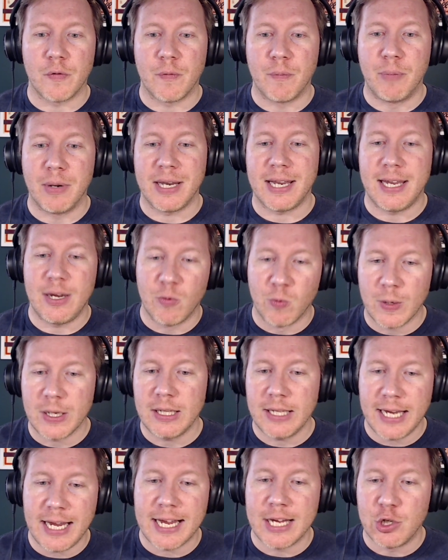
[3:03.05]
but he
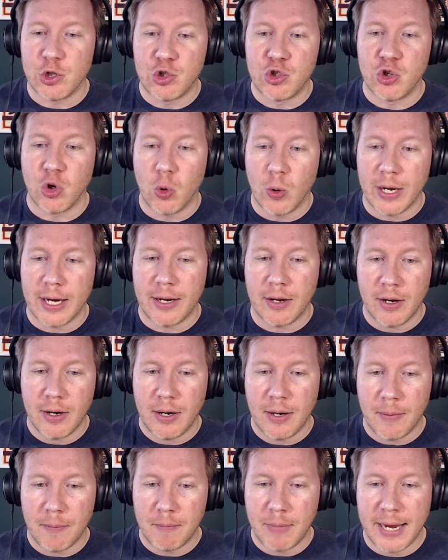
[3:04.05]
really enjoyed
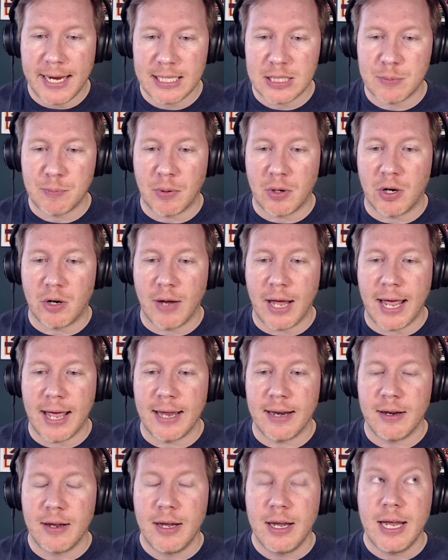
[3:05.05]
baseball.
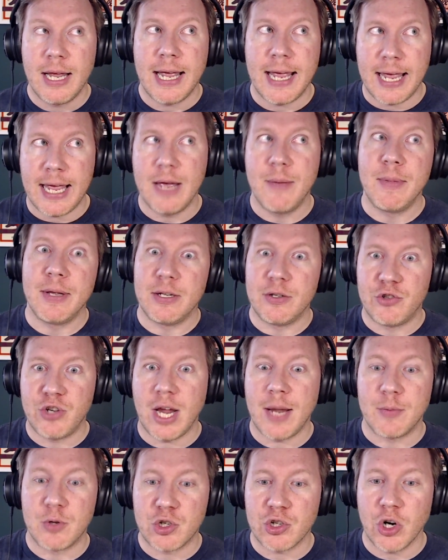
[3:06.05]
And him and
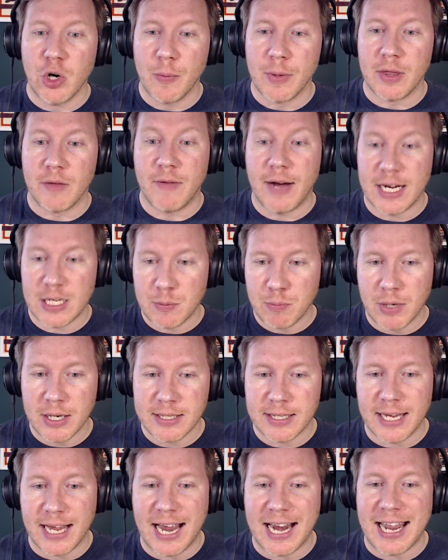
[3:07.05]
James Sherman, the vice
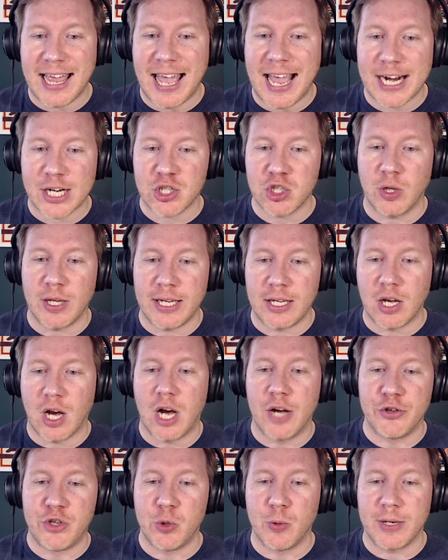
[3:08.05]
president, had actually
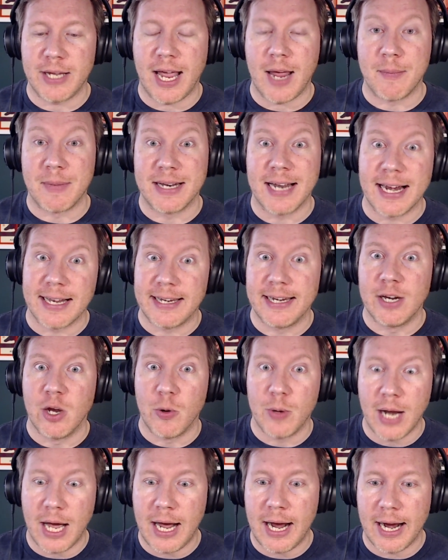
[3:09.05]
gone to a game in
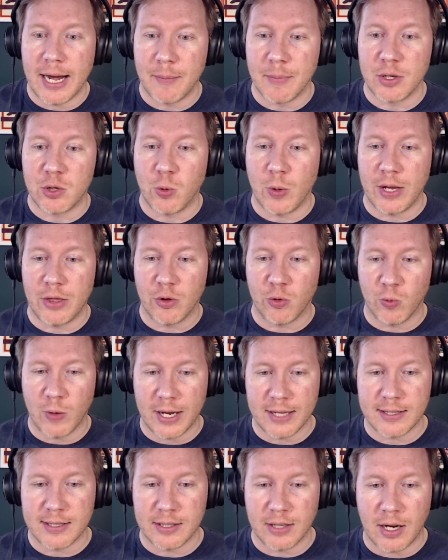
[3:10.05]
1909 between the
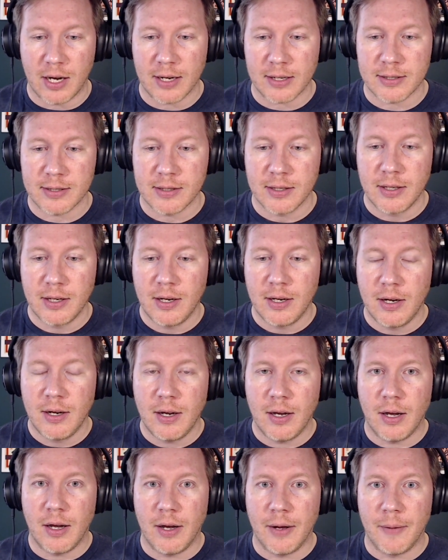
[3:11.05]
Red Sox
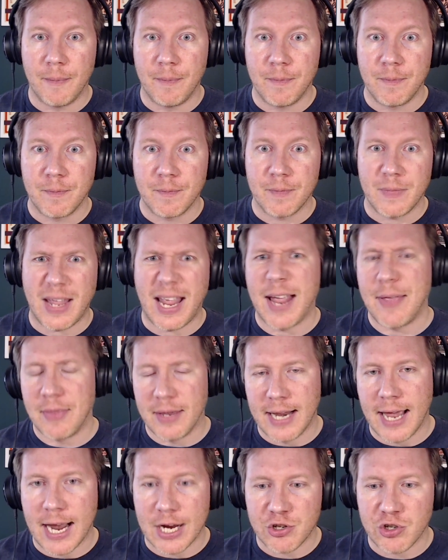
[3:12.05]
and the
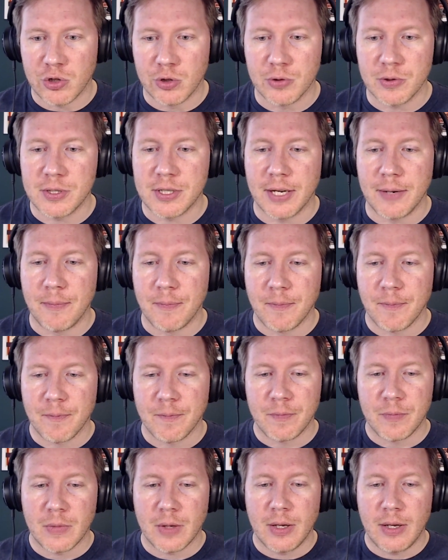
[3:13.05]
Nationals
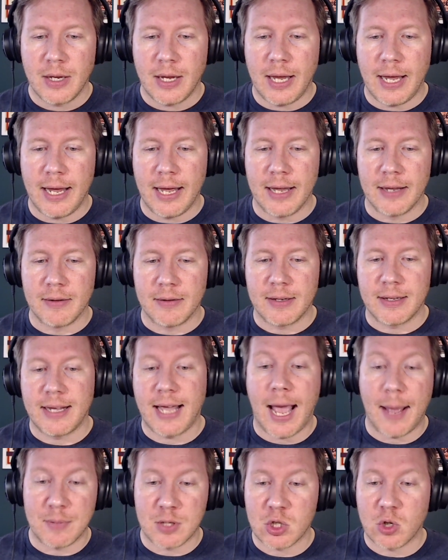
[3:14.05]
and
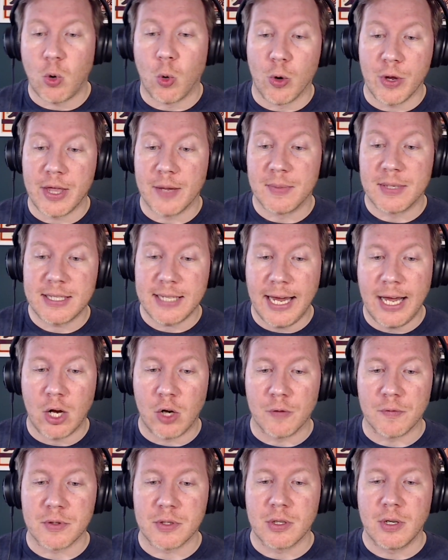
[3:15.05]
kept score
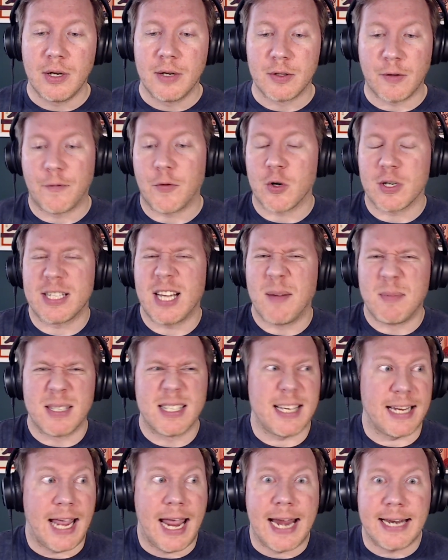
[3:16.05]
themselves. The first time since
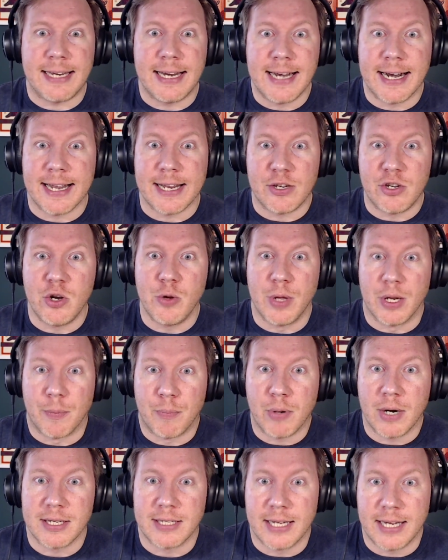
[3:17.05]
like 1892 that a
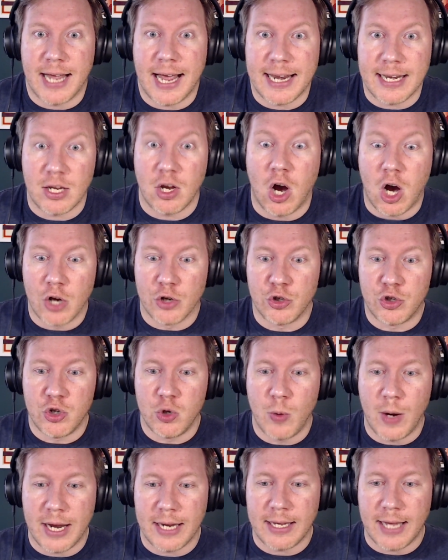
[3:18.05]
president had gone to
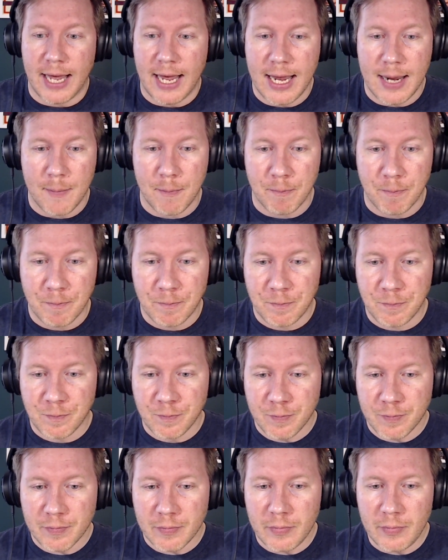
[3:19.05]
a game.
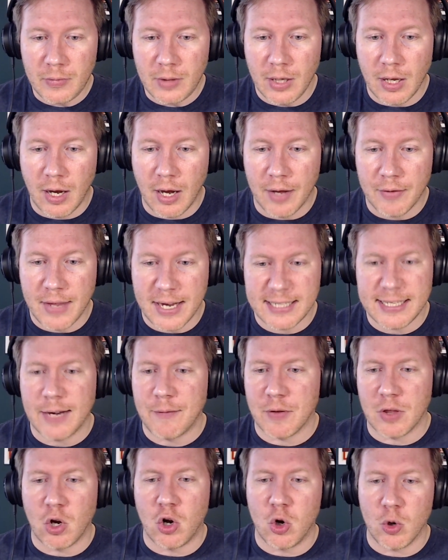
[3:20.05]
They stayed for
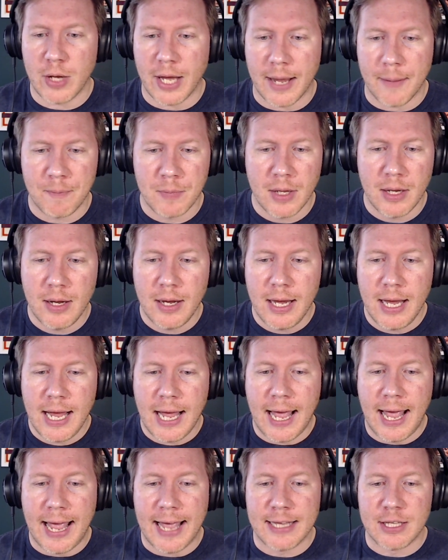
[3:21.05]
the whole game.
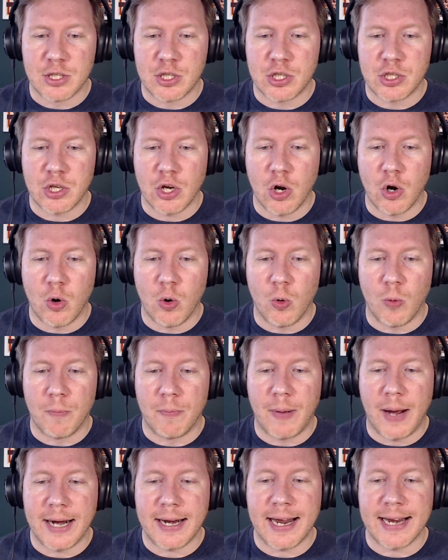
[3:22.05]
And so
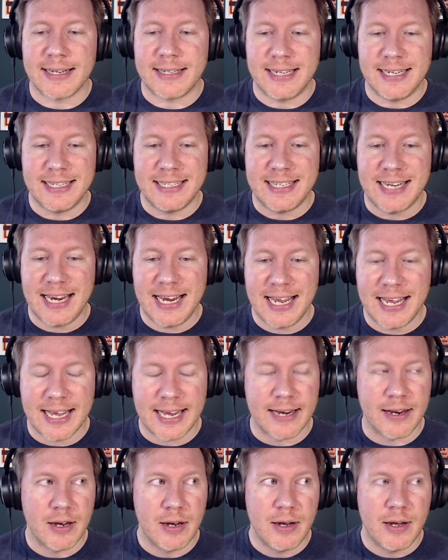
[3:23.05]
by
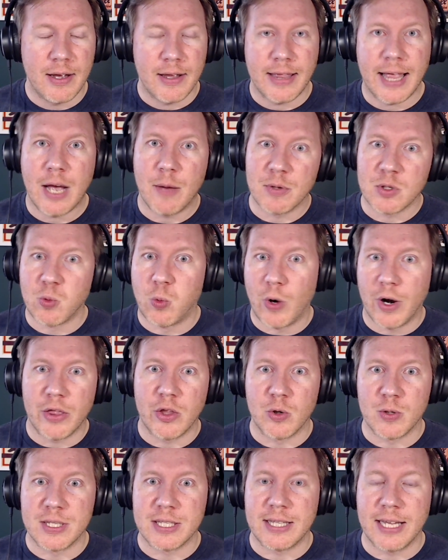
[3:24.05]
1910, that was one of
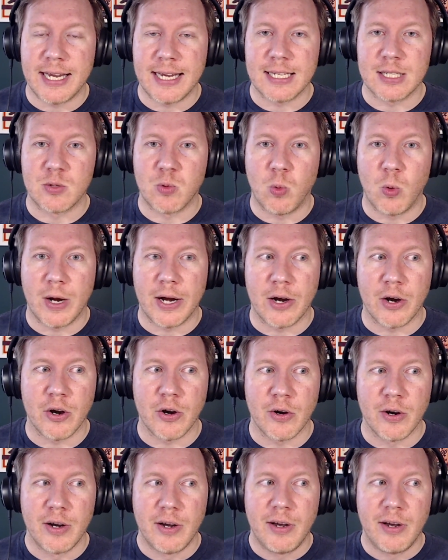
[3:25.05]
those things where